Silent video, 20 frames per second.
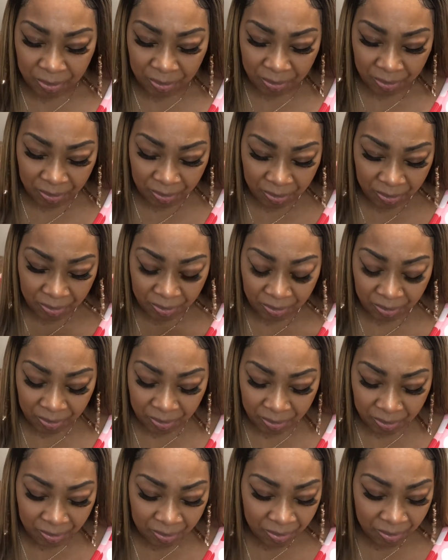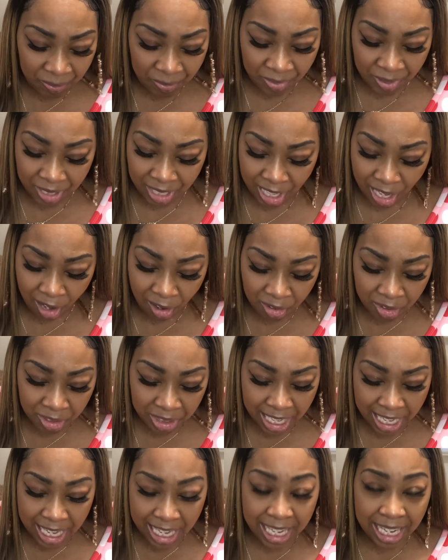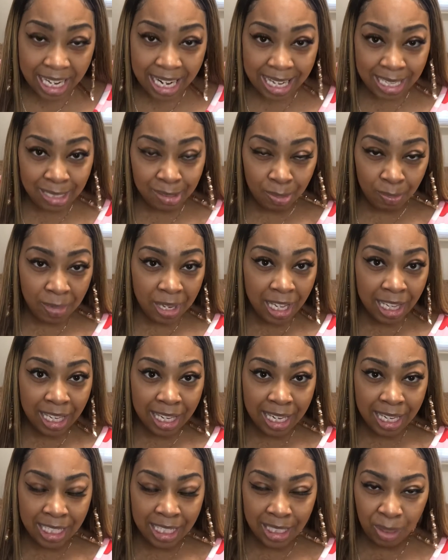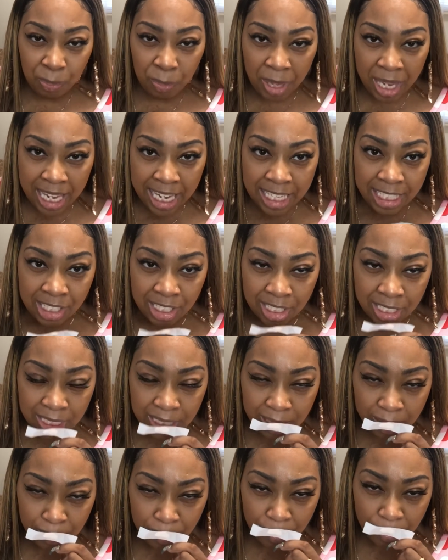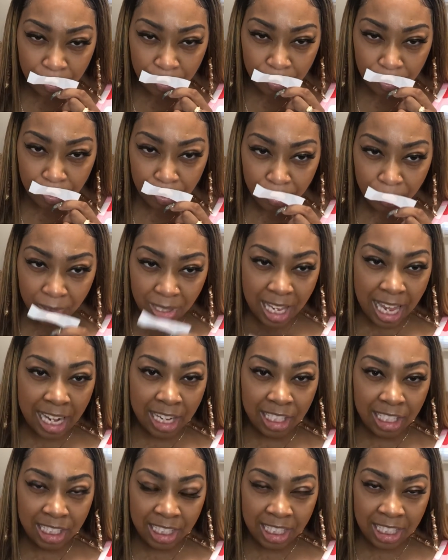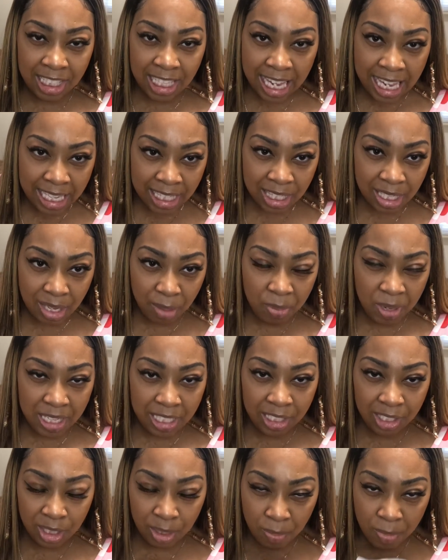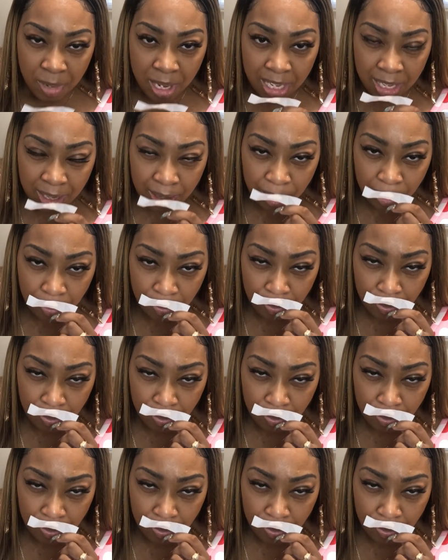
The only thing that I'm smelling is peaches. Like a sexy peach smell.